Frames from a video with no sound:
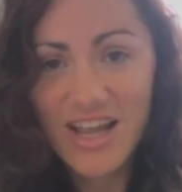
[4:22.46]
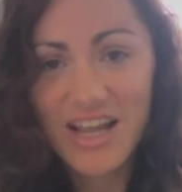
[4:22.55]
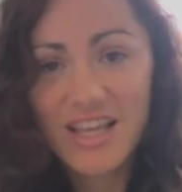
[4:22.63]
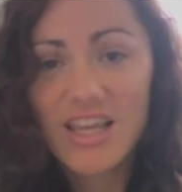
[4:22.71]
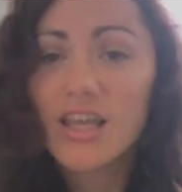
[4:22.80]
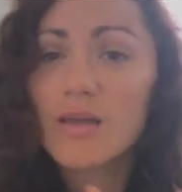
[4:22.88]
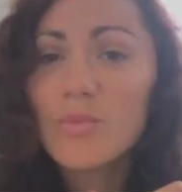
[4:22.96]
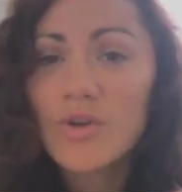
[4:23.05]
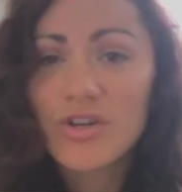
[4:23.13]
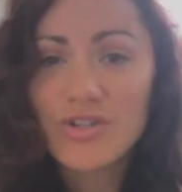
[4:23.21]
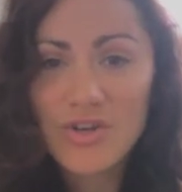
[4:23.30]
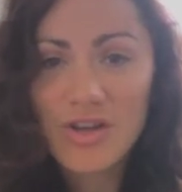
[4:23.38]
and keep
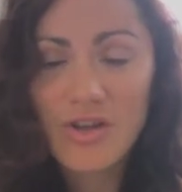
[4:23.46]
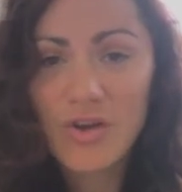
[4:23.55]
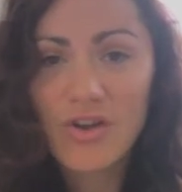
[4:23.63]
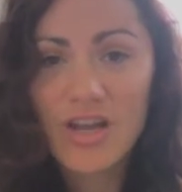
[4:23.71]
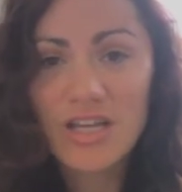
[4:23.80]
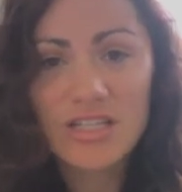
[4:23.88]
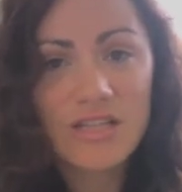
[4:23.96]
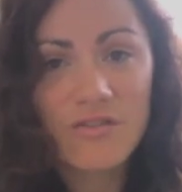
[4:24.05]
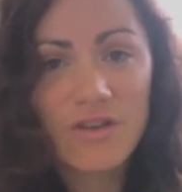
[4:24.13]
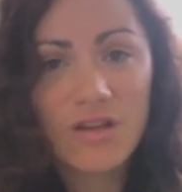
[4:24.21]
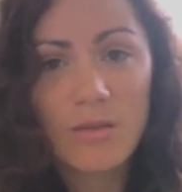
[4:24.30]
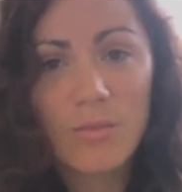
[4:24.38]
nurturing your
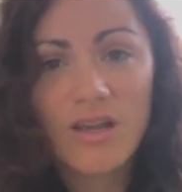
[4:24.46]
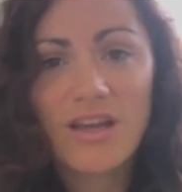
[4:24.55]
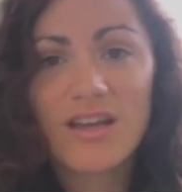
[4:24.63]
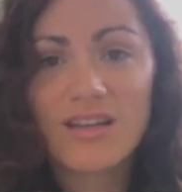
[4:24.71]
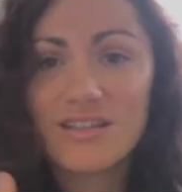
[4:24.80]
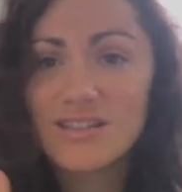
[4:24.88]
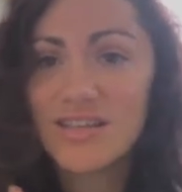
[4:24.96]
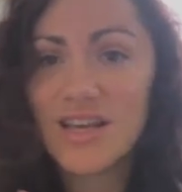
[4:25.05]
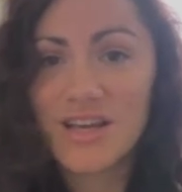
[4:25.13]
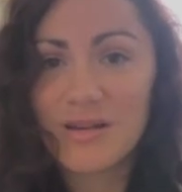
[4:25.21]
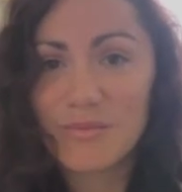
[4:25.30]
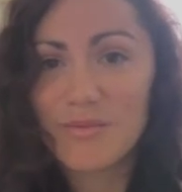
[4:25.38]
creativity, because
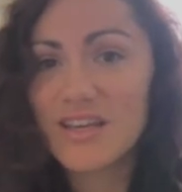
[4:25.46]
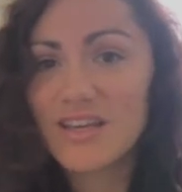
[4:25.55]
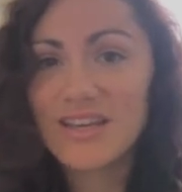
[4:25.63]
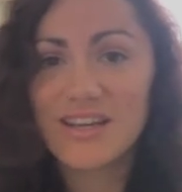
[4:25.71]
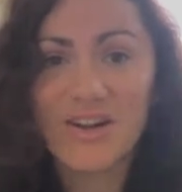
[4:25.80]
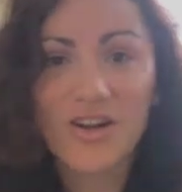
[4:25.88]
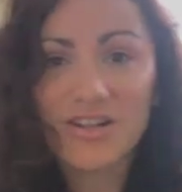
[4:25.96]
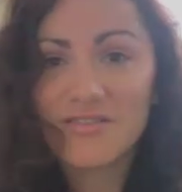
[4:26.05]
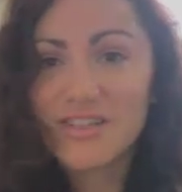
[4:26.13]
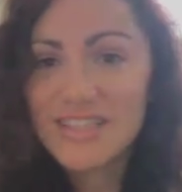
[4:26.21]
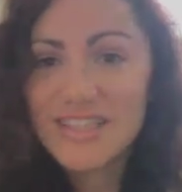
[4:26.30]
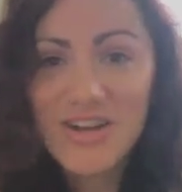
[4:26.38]
me and all of
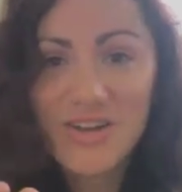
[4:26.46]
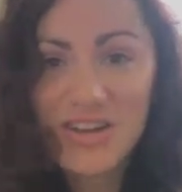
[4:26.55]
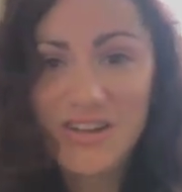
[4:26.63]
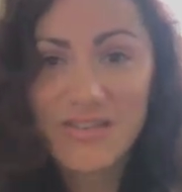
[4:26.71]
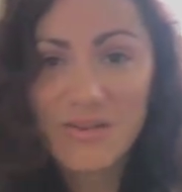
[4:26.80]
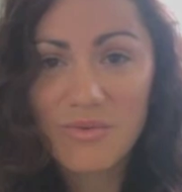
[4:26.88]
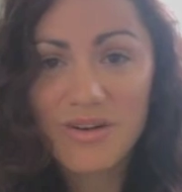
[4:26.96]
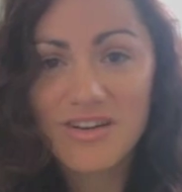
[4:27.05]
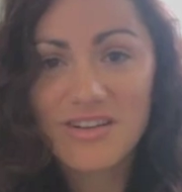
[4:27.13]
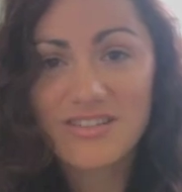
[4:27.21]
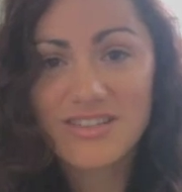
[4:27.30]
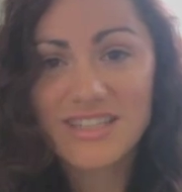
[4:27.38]
us out here in the
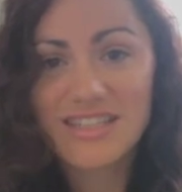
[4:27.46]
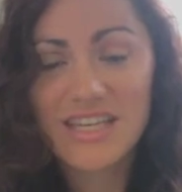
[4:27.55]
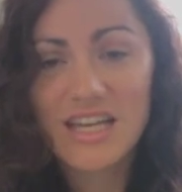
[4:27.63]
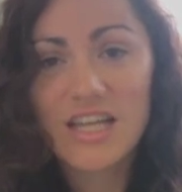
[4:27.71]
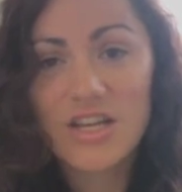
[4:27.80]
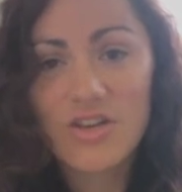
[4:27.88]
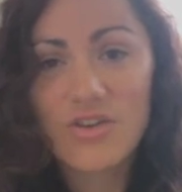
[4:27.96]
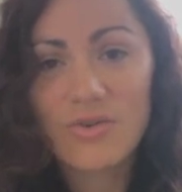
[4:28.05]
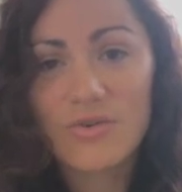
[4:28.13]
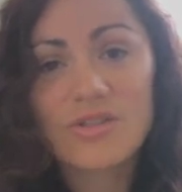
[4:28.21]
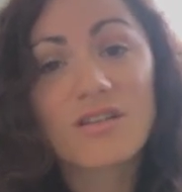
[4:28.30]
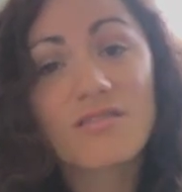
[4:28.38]
world need
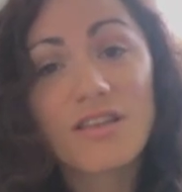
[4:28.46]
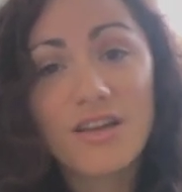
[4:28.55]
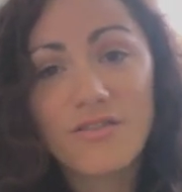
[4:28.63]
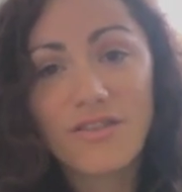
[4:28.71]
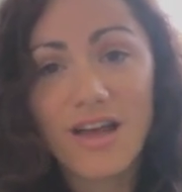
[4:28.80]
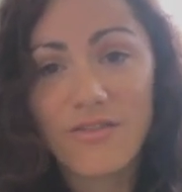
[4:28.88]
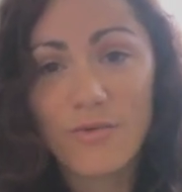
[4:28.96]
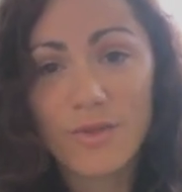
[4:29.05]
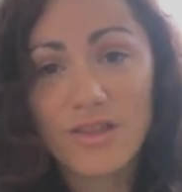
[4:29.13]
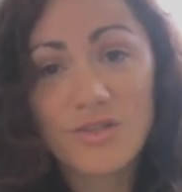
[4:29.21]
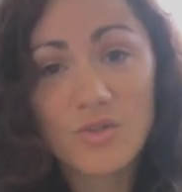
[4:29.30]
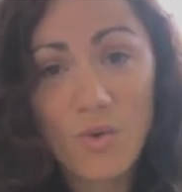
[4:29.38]
you to live life with
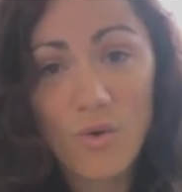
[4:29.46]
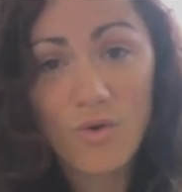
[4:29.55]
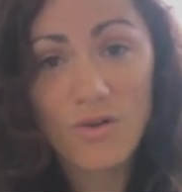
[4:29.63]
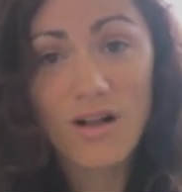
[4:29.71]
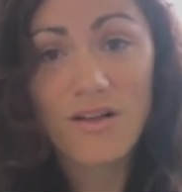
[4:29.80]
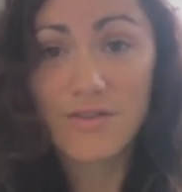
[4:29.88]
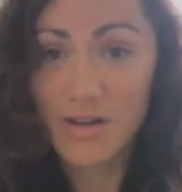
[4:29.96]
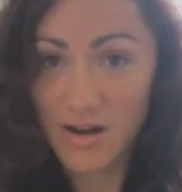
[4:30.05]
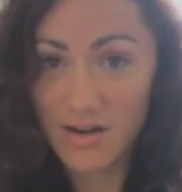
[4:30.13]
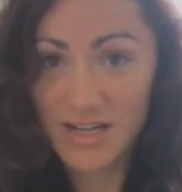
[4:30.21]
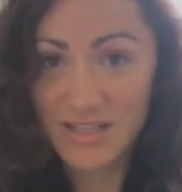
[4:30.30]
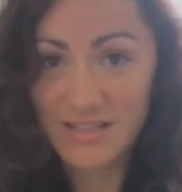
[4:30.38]
the soul of an
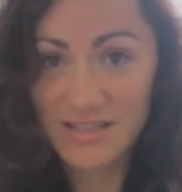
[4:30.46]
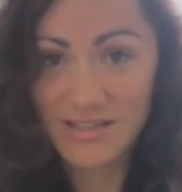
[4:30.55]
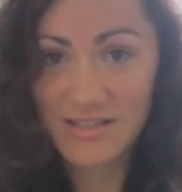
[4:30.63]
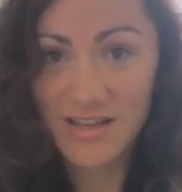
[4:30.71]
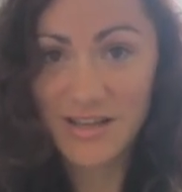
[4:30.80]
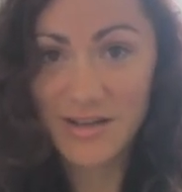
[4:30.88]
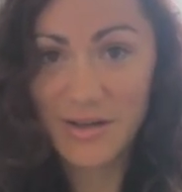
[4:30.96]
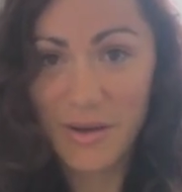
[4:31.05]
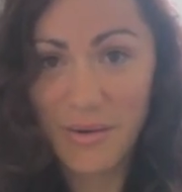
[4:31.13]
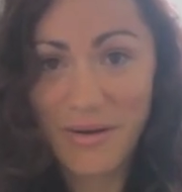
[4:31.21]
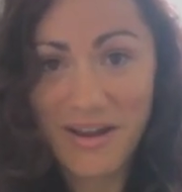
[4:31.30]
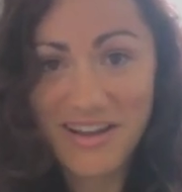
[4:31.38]
artist.
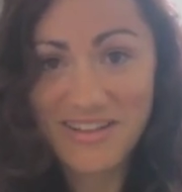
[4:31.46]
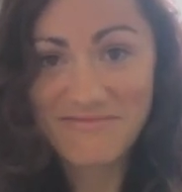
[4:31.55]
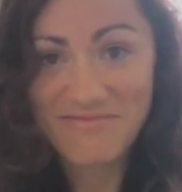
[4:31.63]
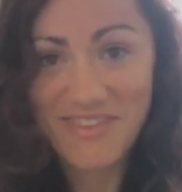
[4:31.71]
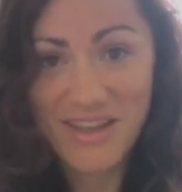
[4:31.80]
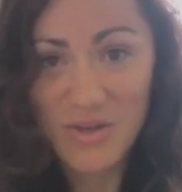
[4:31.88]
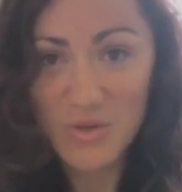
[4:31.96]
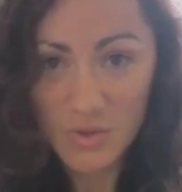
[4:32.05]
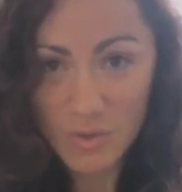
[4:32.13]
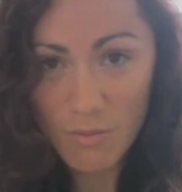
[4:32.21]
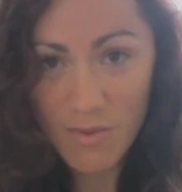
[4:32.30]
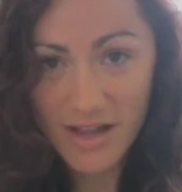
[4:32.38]
All right, thank you
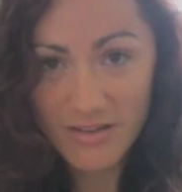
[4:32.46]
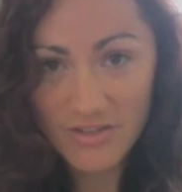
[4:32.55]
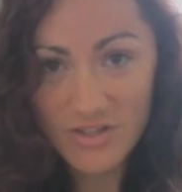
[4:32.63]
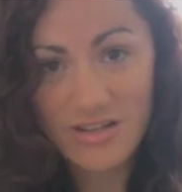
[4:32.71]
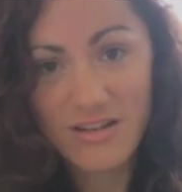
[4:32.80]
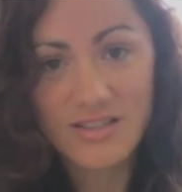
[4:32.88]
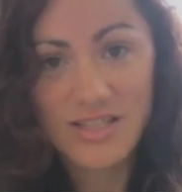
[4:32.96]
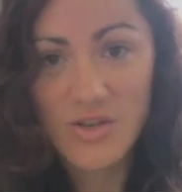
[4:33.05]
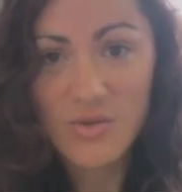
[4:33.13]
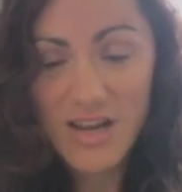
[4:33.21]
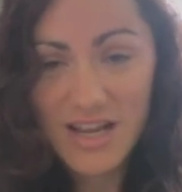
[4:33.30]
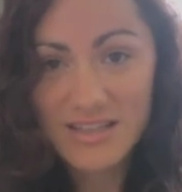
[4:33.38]
so much. I'll see
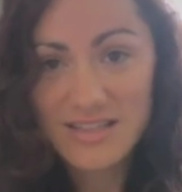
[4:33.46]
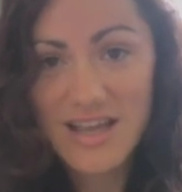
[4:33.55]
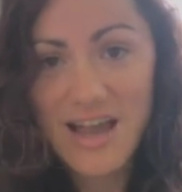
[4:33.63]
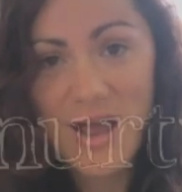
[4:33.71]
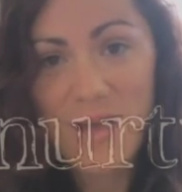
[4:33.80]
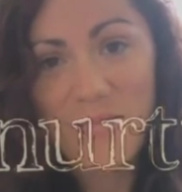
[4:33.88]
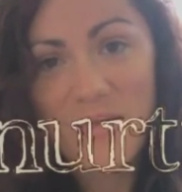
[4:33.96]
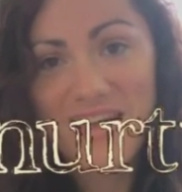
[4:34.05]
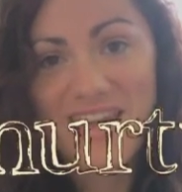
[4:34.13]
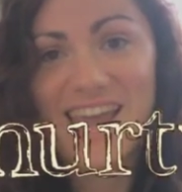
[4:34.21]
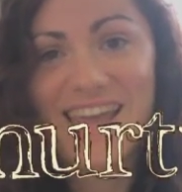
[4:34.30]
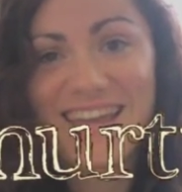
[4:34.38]
you next time,
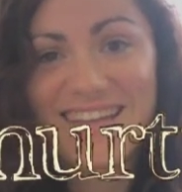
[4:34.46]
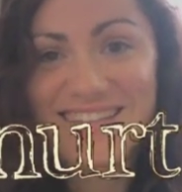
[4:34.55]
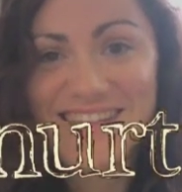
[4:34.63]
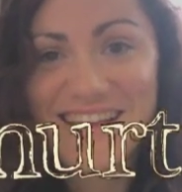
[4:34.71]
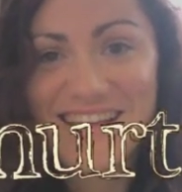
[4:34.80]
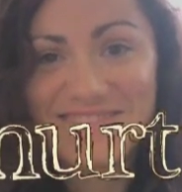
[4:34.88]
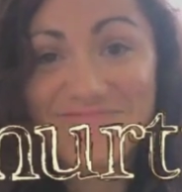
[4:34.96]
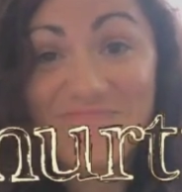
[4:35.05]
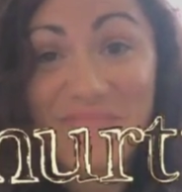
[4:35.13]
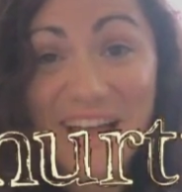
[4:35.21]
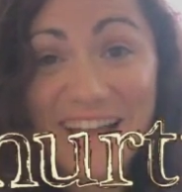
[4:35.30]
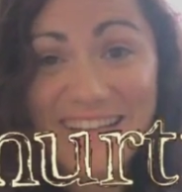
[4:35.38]
and
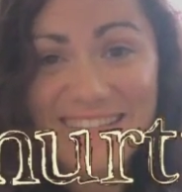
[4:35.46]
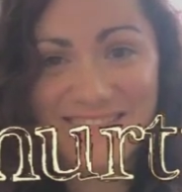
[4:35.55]
bye.